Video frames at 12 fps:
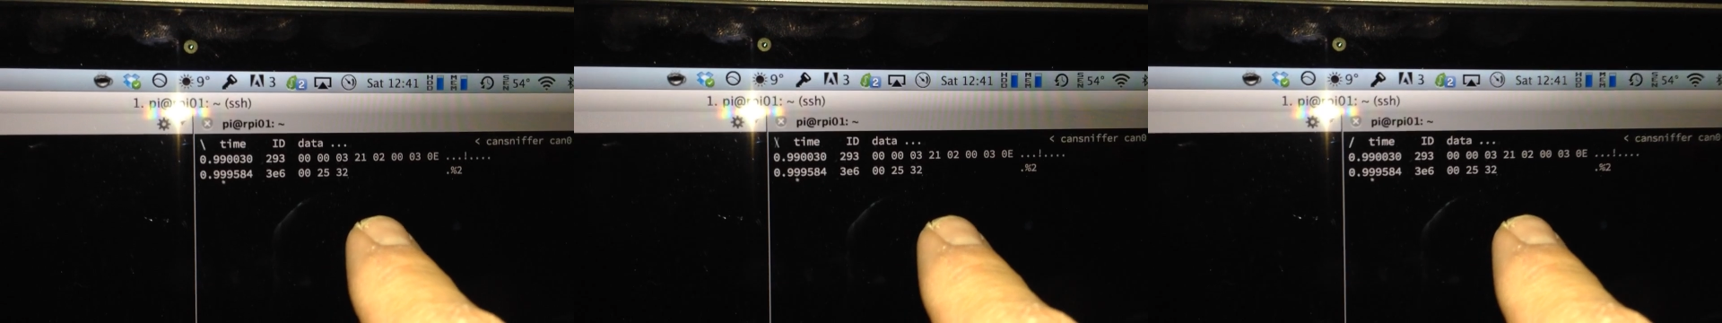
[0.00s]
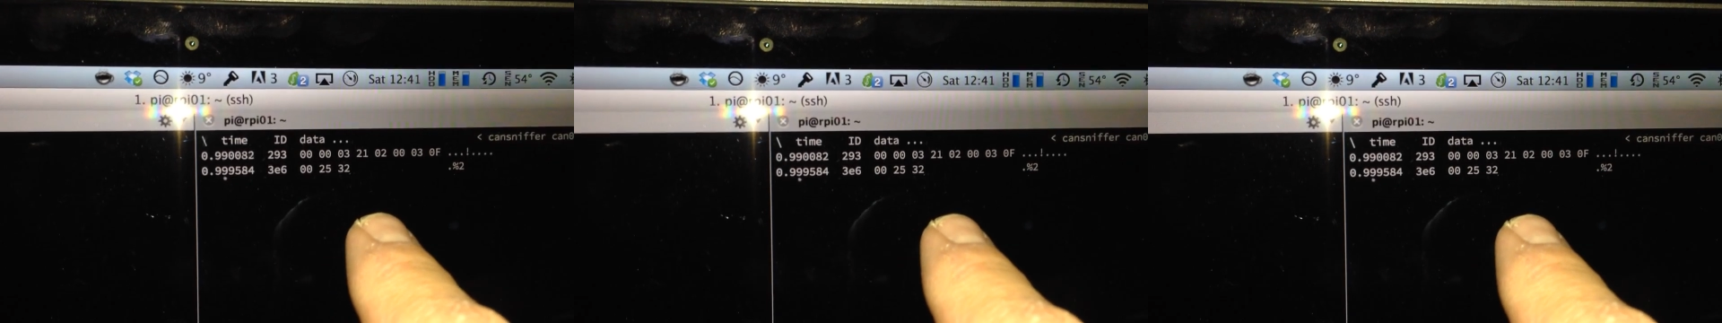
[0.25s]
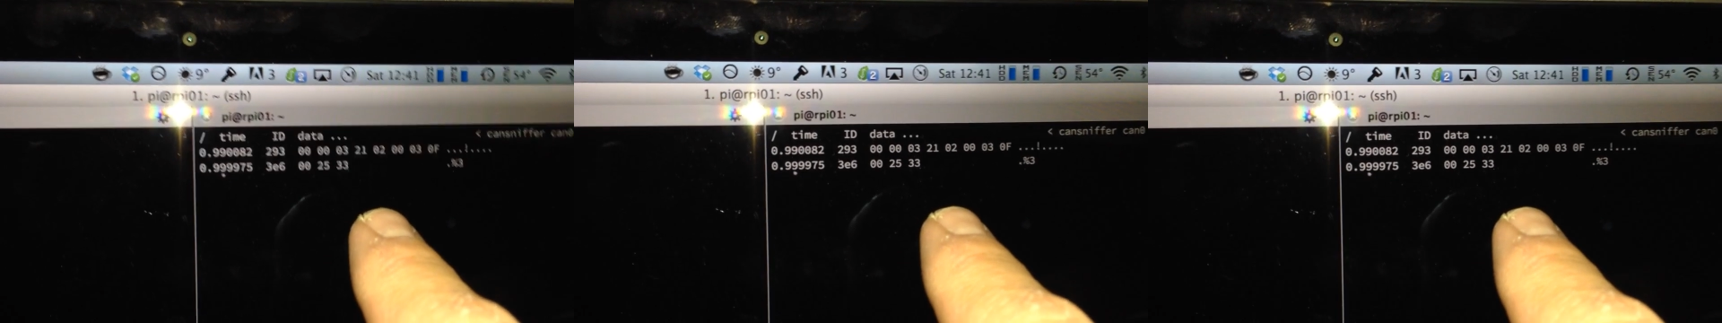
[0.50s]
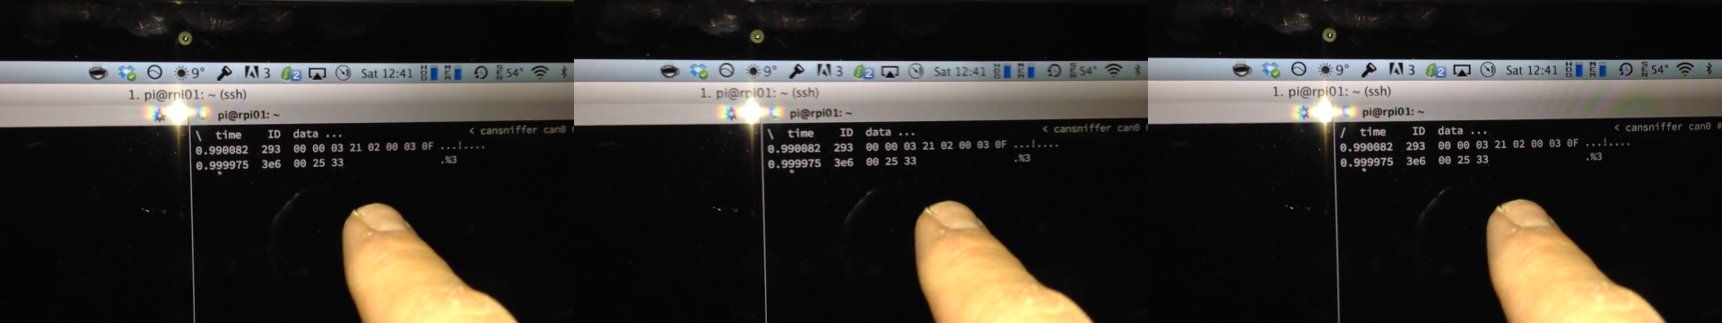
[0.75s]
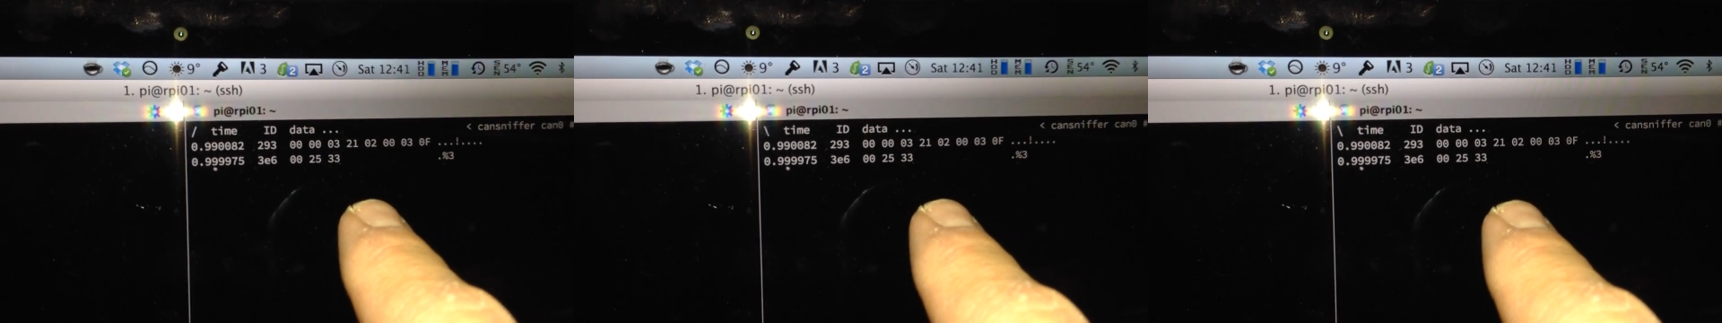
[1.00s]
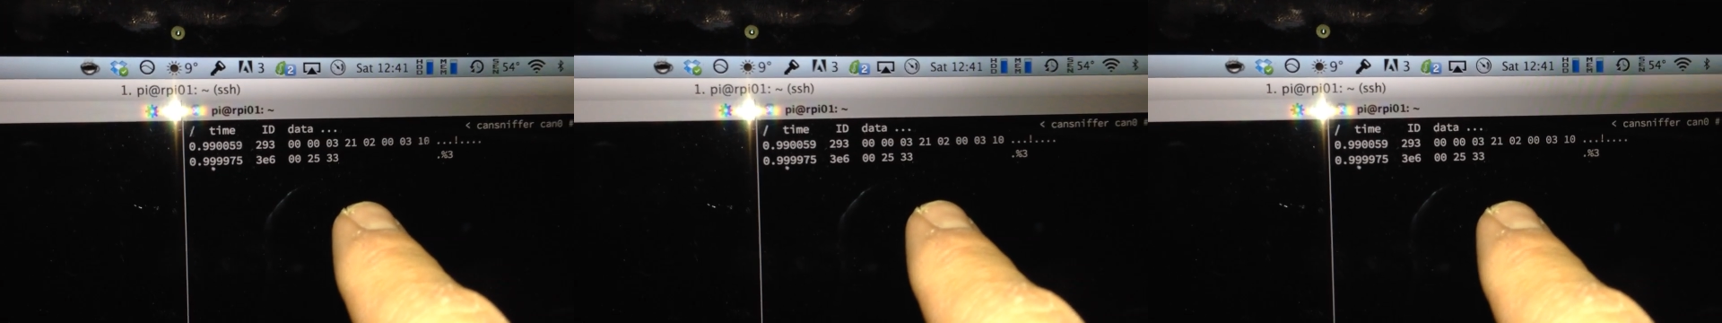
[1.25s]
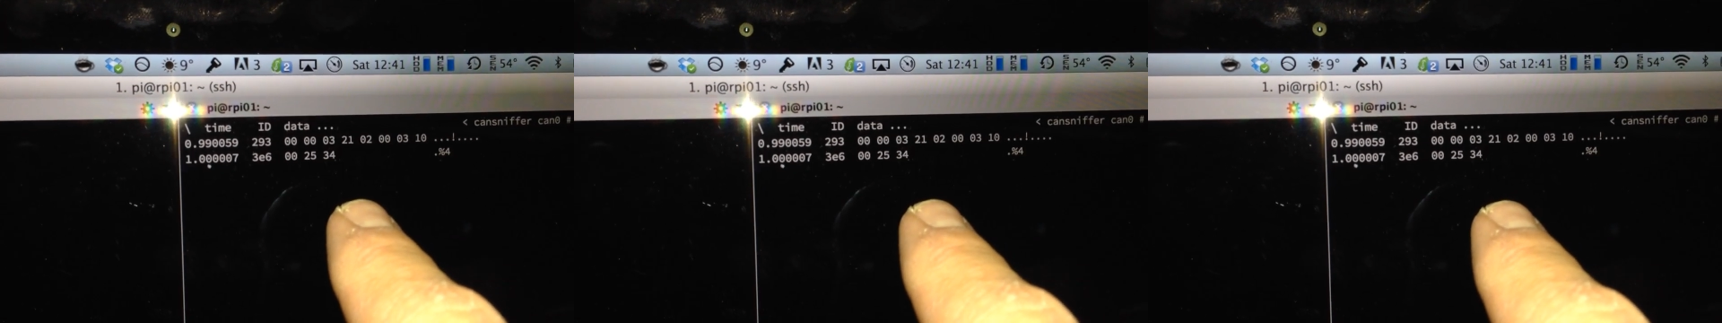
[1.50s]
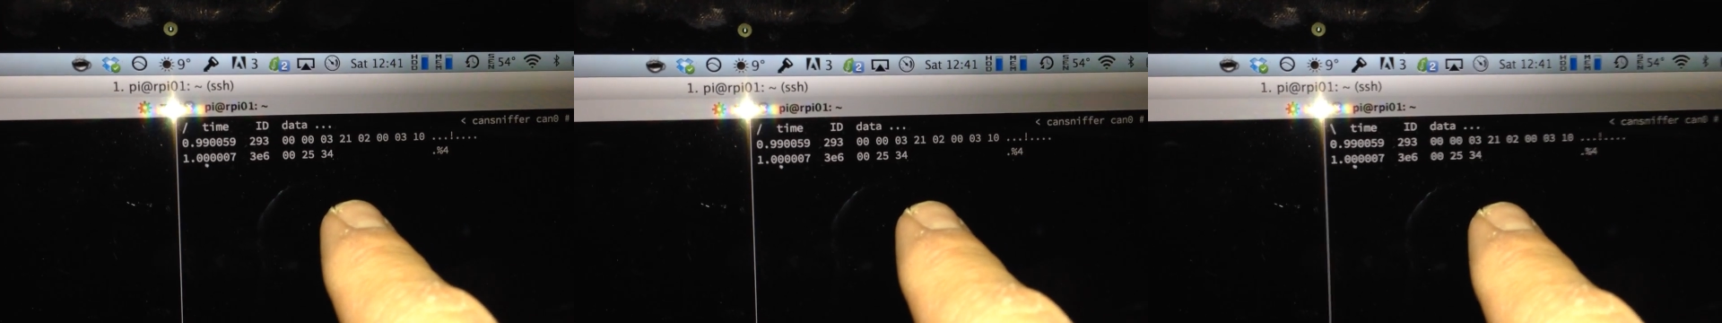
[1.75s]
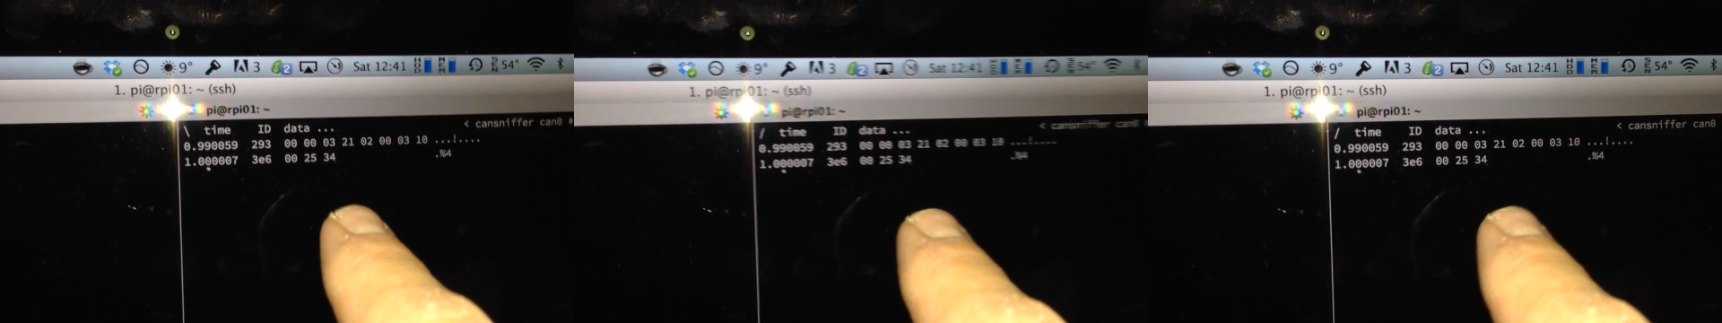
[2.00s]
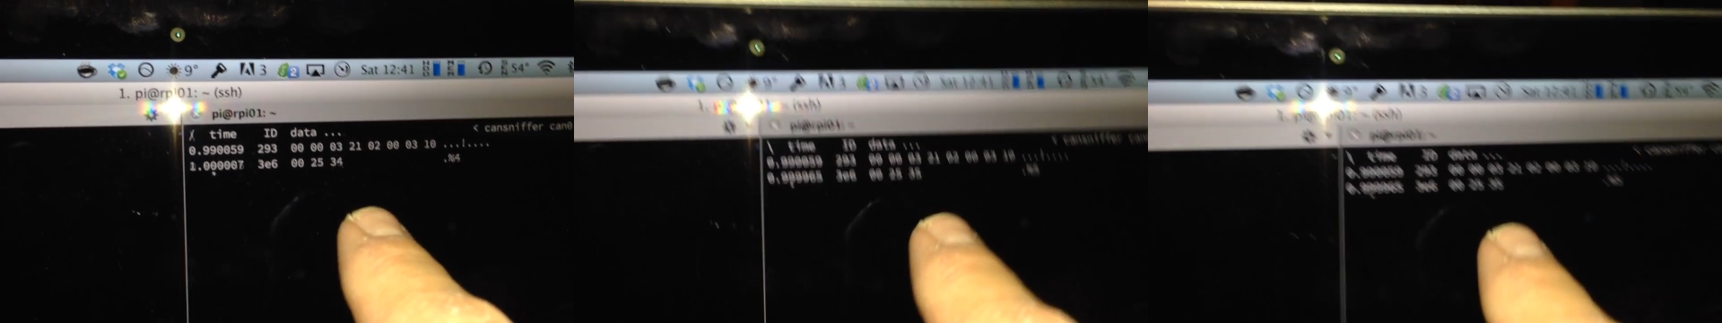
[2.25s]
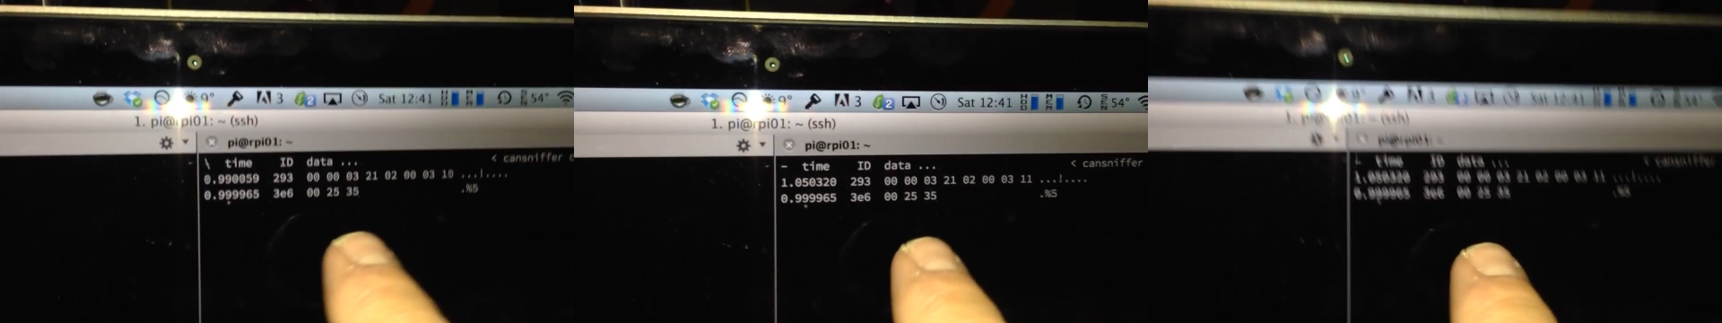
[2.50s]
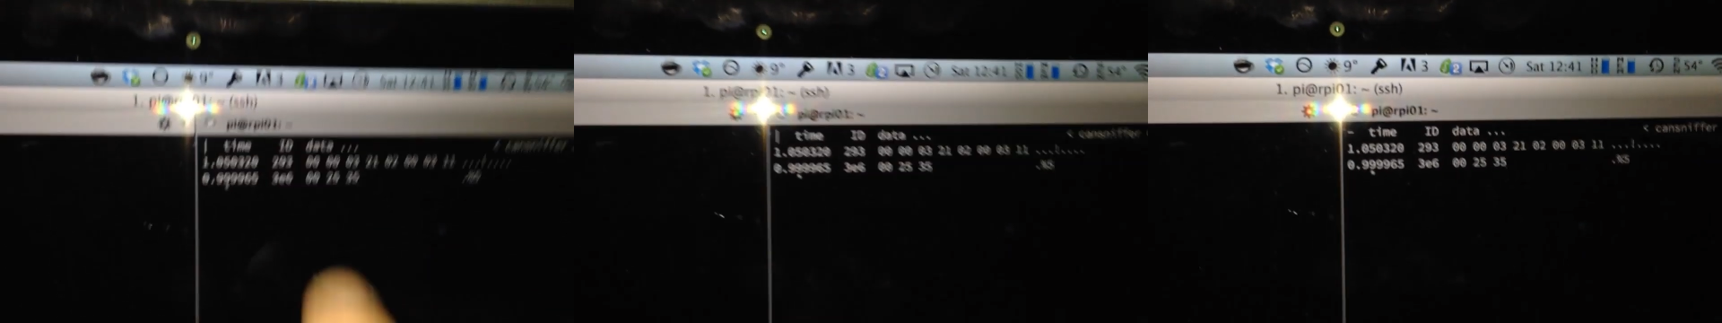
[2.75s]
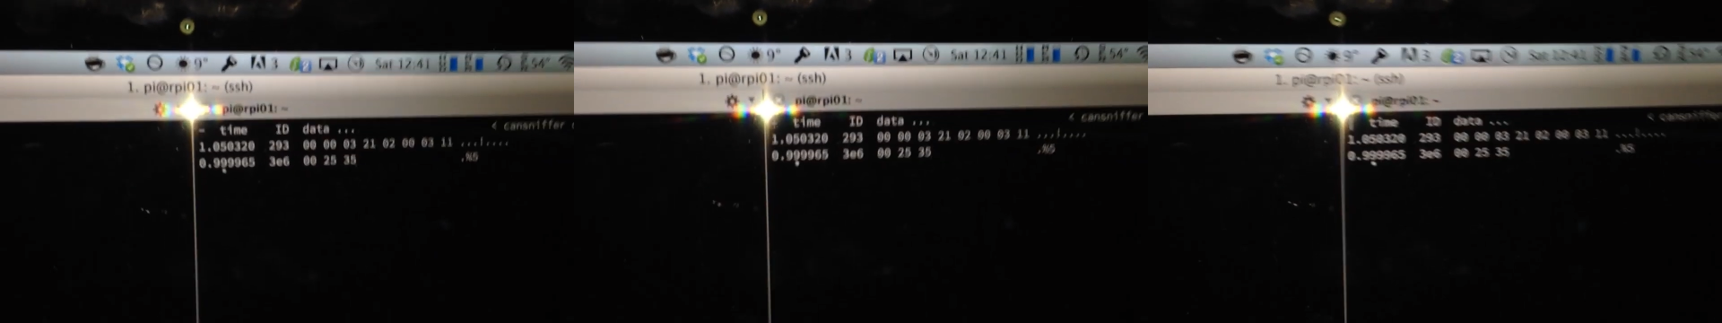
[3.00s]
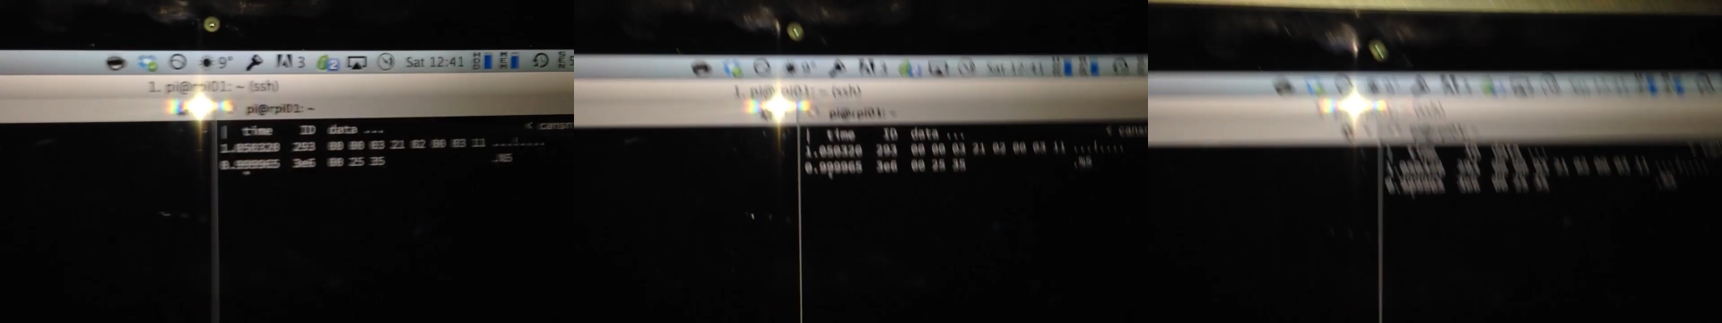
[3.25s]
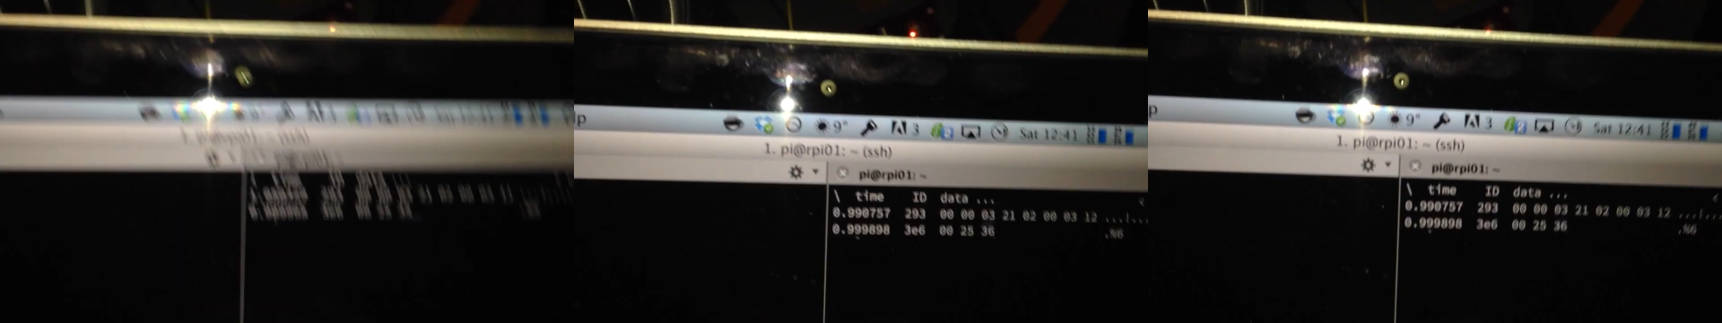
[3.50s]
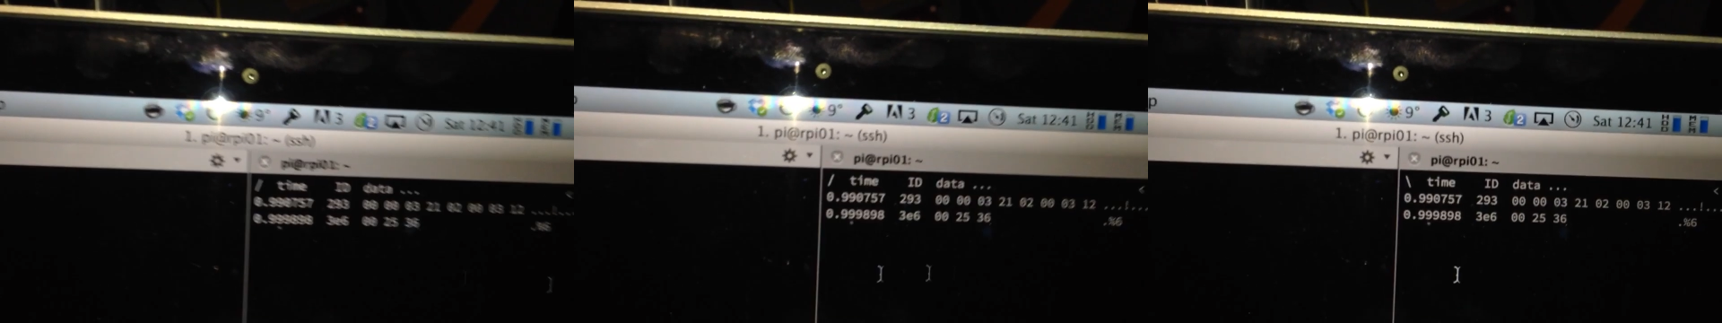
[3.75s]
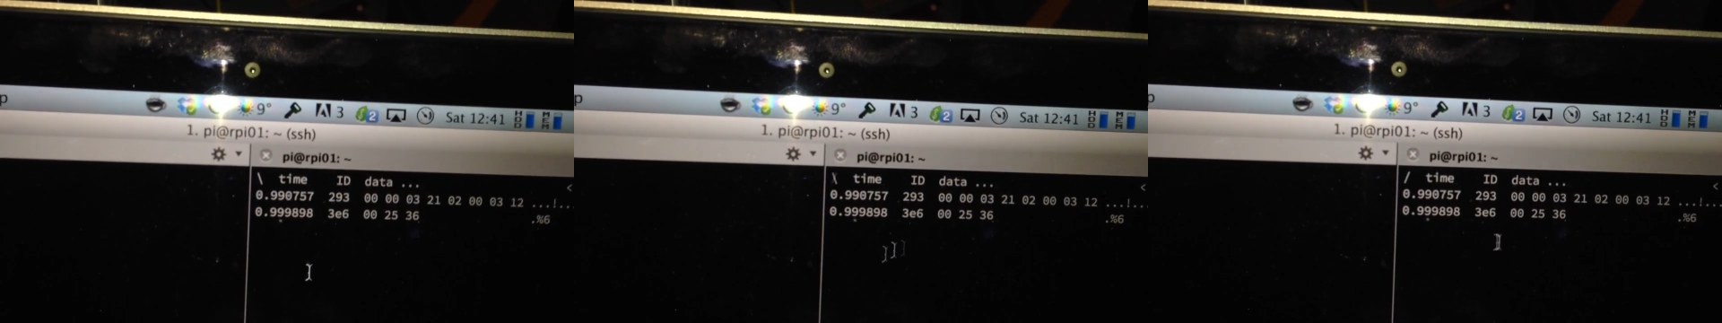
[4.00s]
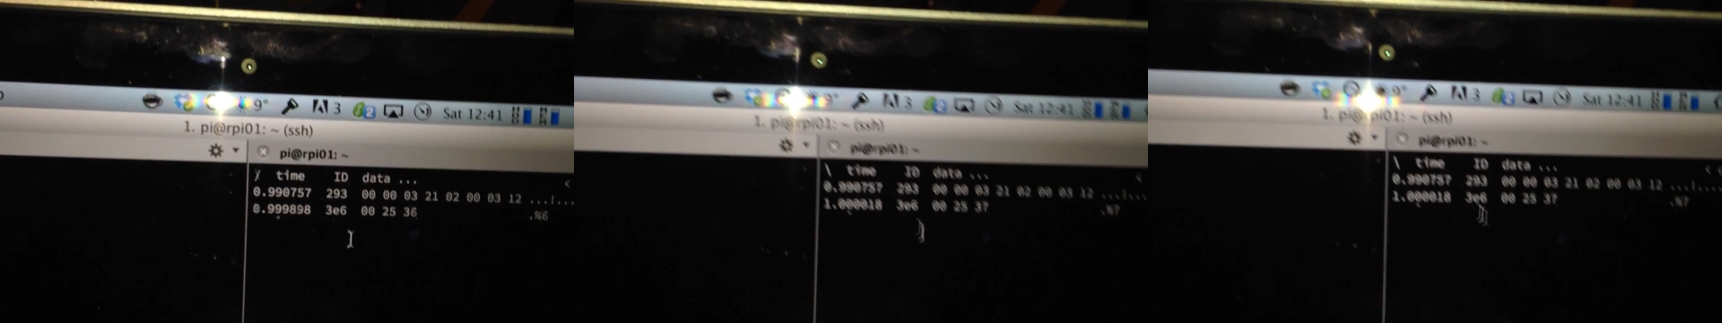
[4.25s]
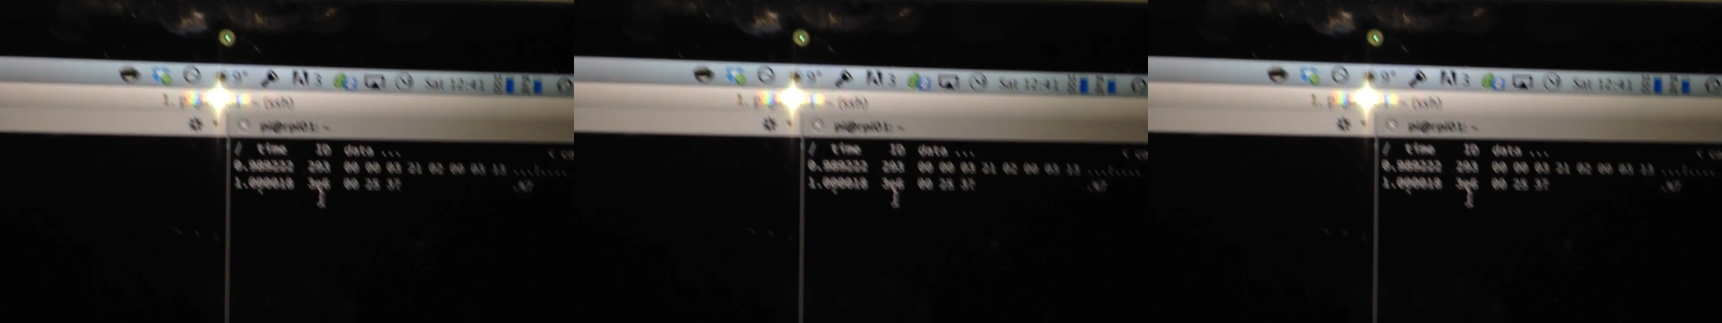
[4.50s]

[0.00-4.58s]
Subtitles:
No face is visible, so there are no lips to read.